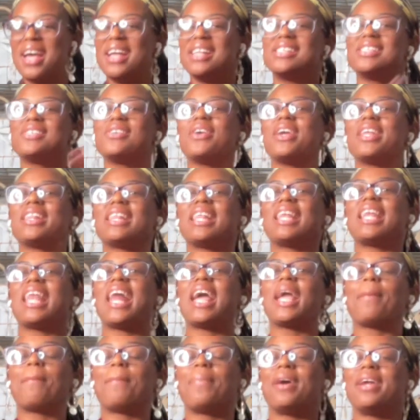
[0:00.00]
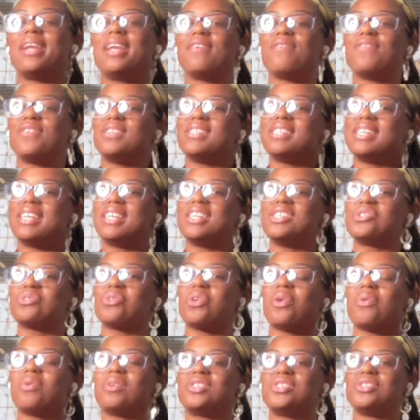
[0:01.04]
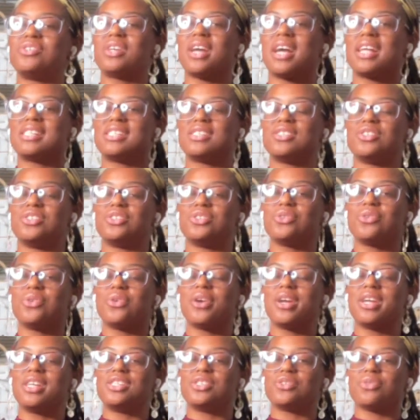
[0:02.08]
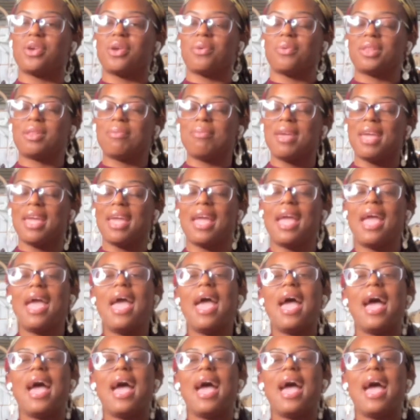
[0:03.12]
to hit the like button if you did enjoy what you got to enjoy with me,